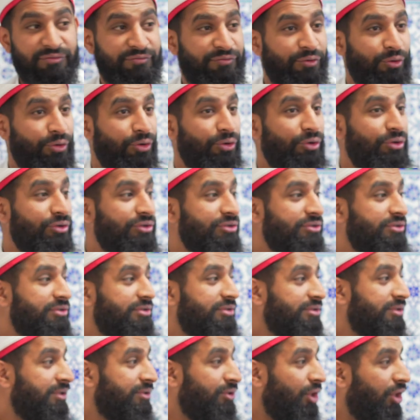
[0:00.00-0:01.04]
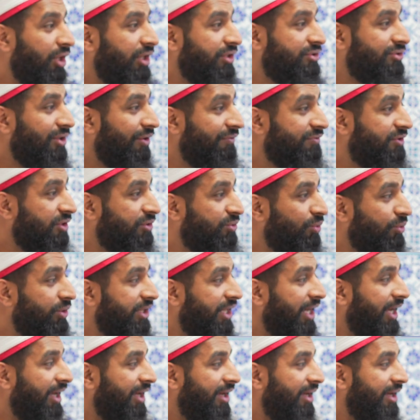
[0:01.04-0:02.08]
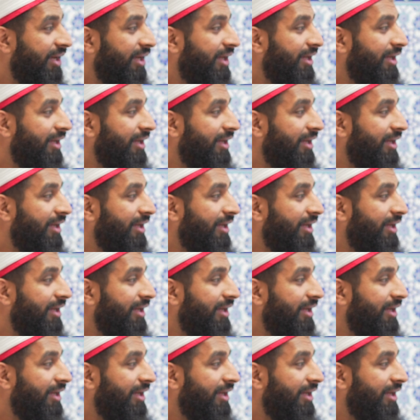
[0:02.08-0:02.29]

For knowledge of the dunya